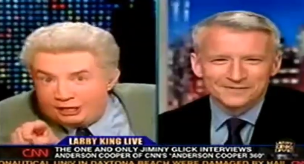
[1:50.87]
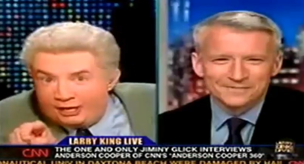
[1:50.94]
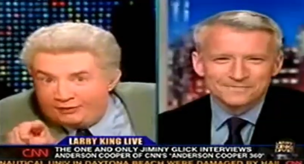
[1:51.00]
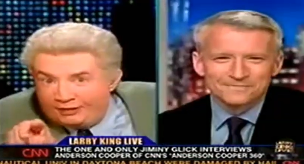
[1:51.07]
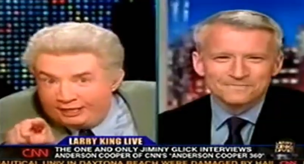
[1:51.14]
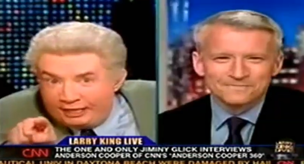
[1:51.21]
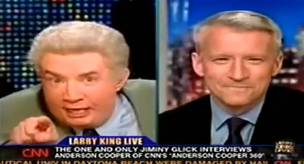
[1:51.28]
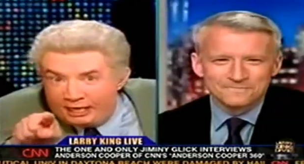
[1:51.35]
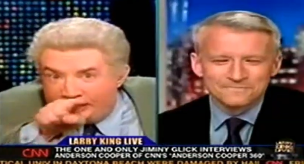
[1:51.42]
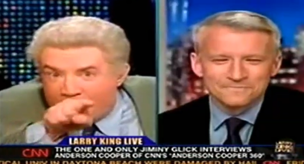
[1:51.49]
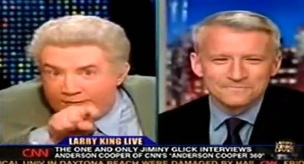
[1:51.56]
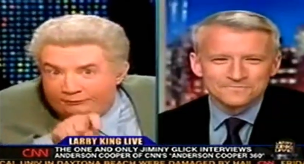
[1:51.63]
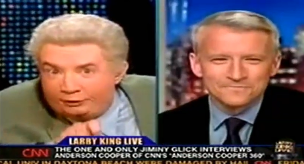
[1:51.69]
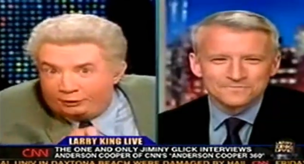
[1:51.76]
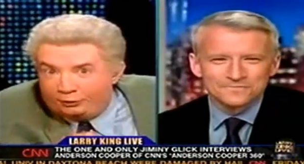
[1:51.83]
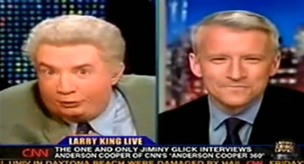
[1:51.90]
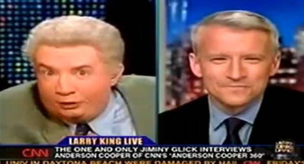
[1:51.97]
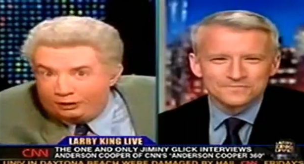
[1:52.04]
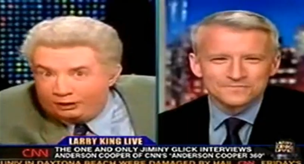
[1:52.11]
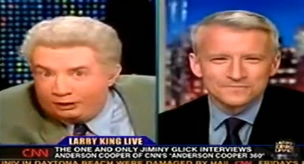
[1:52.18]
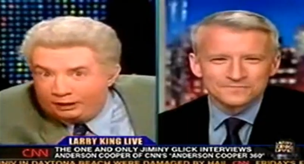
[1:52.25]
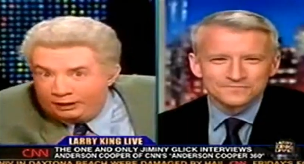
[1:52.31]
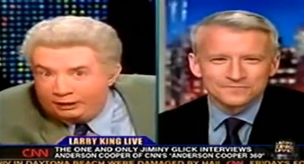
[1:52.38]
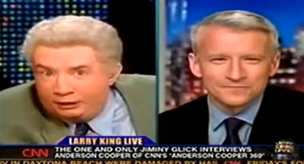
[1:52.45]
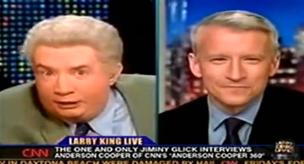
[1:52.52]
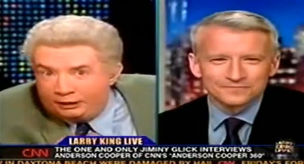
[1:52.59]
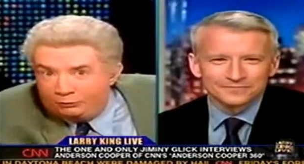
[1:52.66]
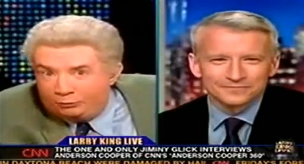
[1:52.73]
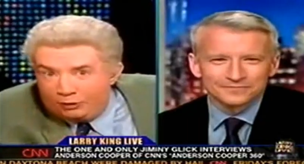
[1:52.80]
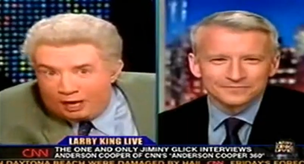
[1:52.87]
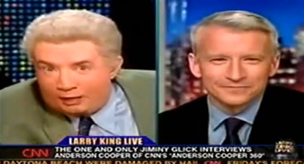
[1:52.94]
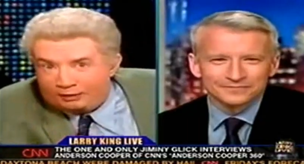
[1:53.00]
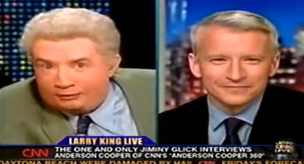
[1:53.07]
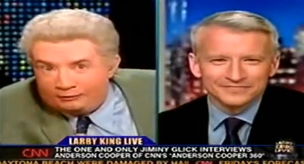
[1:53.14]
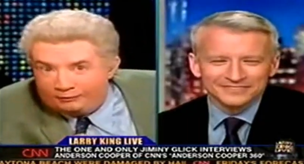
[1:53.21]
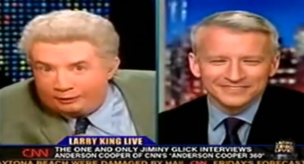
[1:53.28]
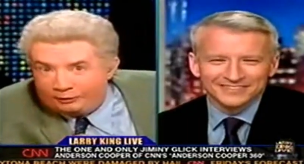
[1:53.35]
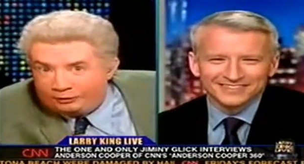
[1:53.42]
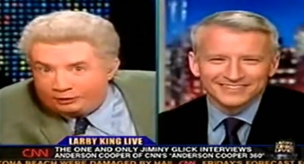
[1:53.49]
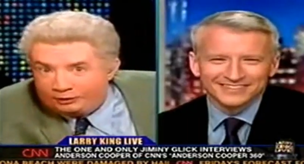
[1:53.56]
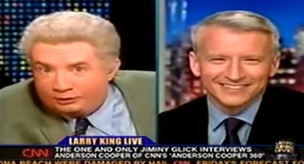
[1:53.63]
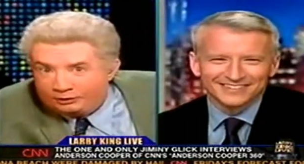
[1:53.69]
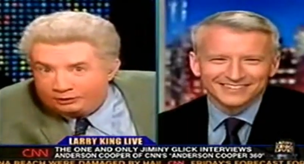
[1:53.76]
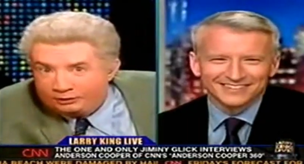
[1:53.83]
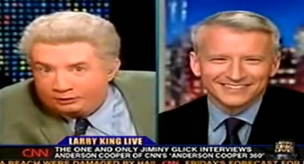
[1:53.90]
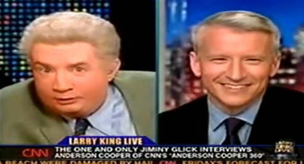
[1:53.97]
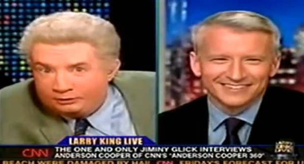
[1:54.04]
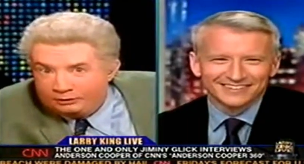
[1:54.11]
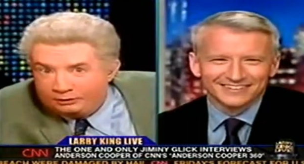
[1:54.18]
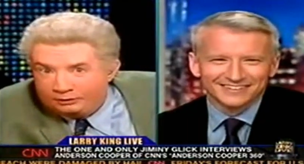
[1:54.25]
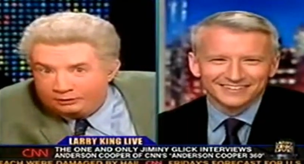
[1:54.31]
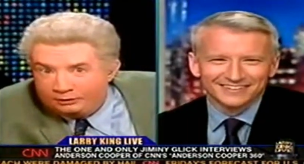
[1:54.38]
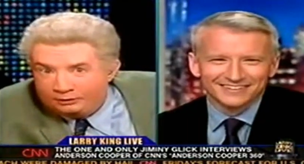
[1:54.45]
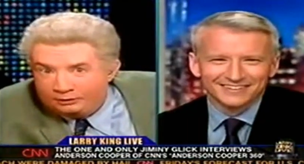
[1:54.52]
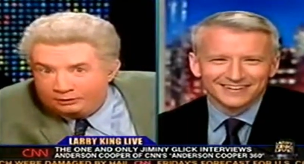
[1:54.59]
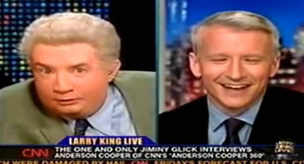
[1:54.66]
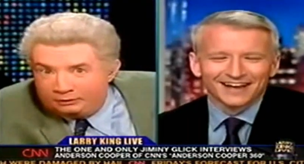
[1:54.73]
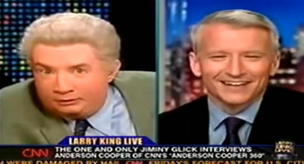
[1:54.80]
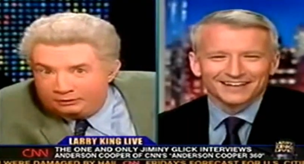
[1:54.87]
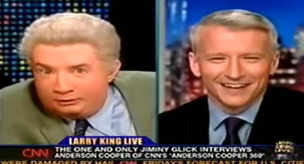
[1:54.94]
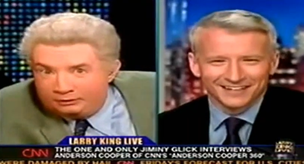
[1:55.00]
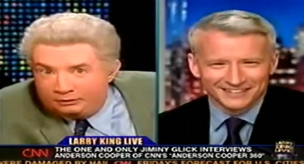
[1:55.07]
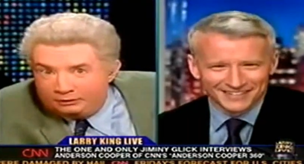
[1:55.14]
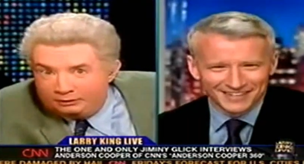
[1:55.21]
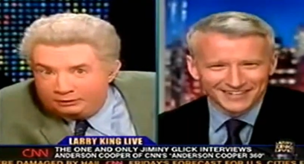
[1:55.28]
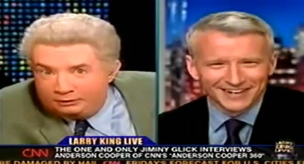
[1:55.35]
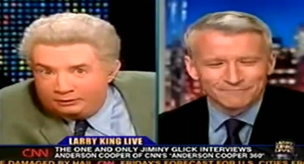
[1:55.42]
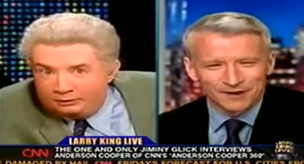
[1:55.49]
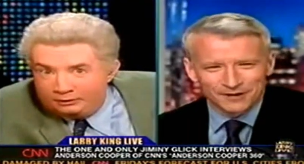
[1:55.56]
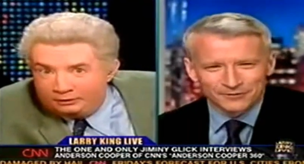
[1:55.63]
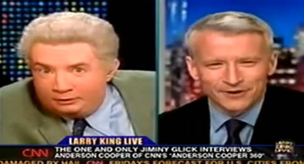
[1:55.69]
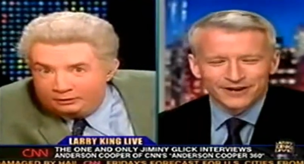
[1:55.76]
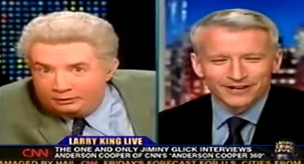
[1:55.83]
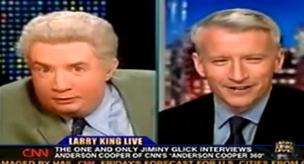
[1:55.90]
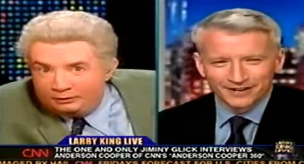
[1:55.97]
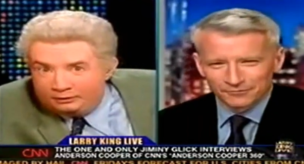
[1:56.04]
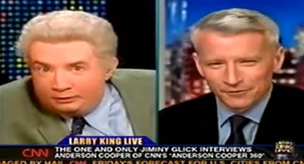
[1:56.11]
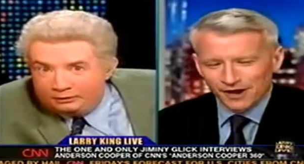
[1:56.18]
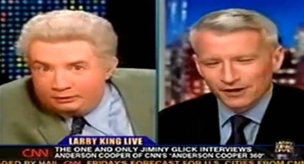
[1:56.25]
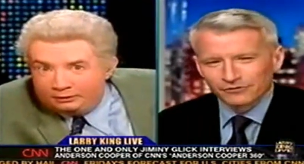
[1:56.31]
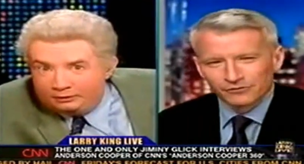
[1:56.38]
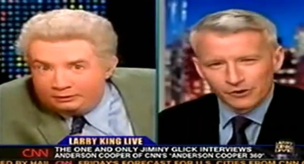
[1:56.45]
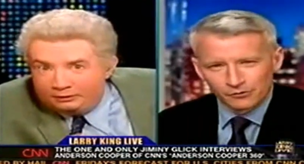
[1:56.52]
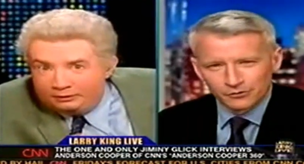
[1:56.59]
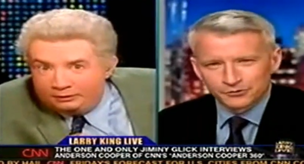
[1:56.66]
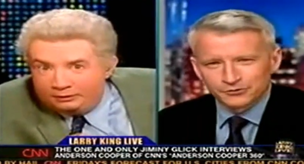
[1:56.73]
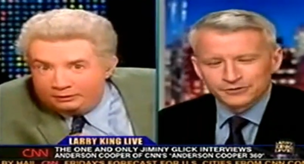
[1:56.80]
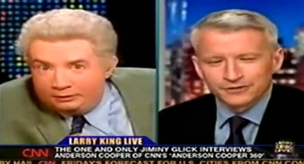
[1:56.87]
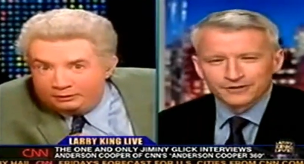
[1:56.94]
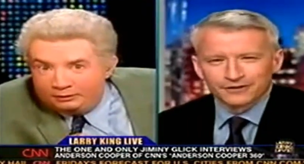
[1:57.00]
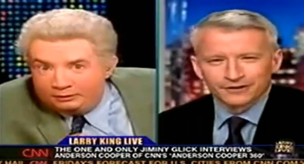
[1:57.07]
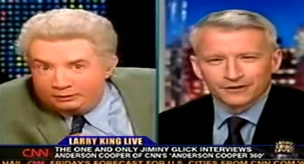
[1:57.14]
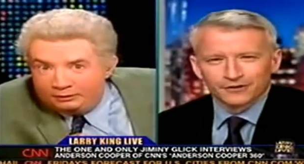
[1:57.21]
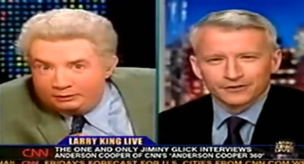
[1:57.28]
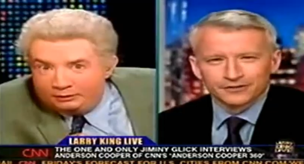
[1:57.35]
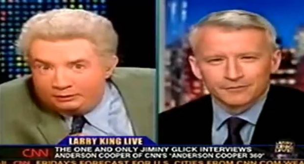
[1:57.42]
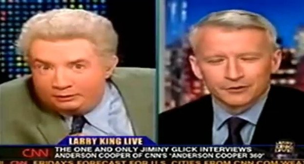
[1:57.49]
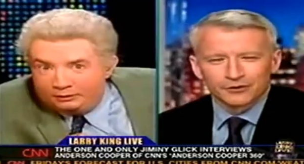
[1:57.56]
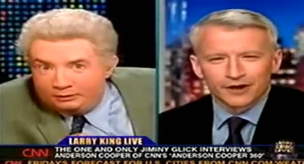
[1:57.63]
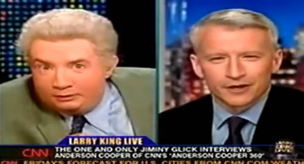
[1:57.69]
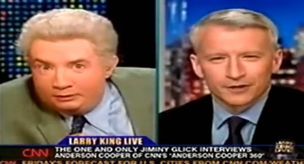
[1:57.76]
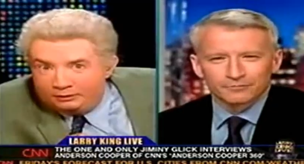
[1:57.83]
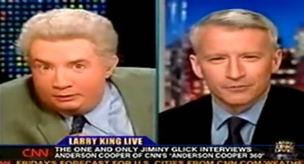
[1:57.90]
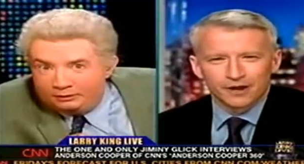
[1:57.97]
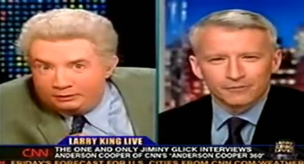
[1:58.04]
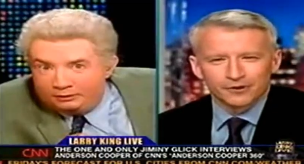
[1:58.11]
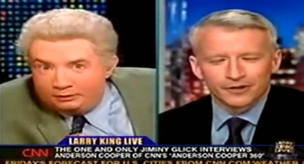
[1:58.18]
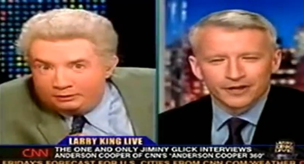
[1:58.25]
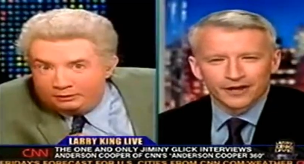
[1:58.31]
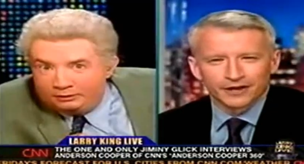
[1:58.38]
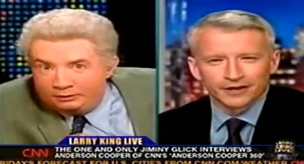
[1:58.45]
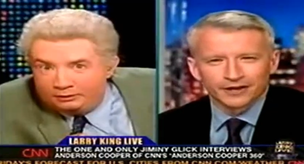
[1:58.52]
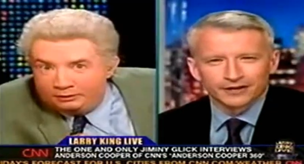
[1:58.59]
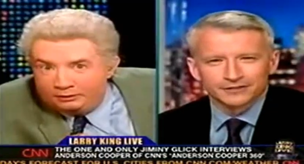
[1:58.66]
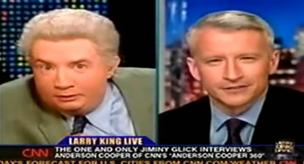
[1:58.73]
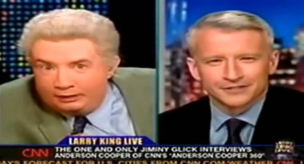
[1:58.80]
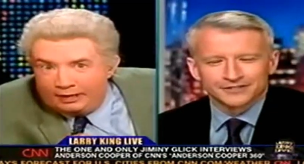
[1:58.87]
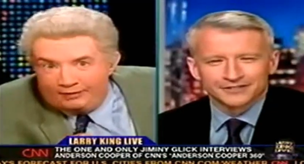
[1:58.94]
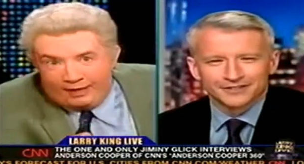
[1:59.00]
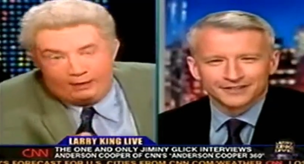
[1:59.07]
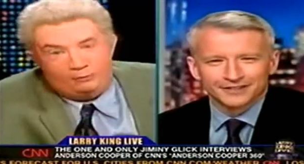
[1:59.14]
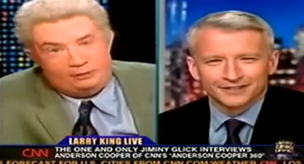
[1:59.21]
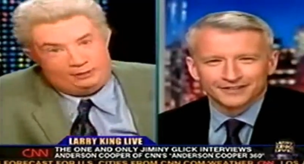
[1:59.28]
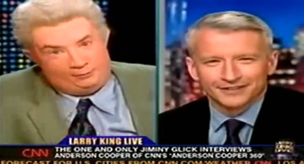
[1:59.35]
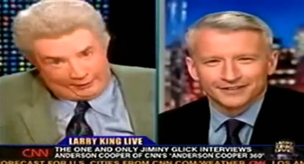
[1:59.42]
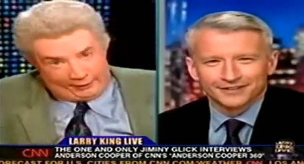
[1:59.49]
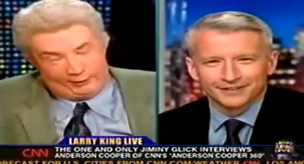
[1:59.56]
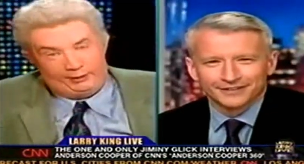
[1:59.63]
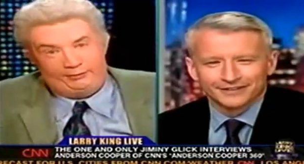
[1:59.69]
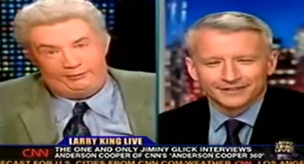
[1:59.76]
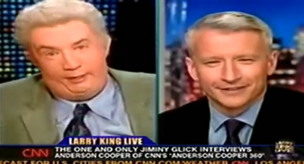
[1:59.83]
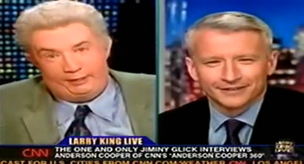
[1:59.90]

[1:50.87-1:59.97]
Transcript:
Speaker 1: and the young love you. You did rock the vote.
Speaker 2: I, I did. I moderated uh, Rock the Vote, which was uh, all the Democratic primary candidates.
Speaker 1: And that was very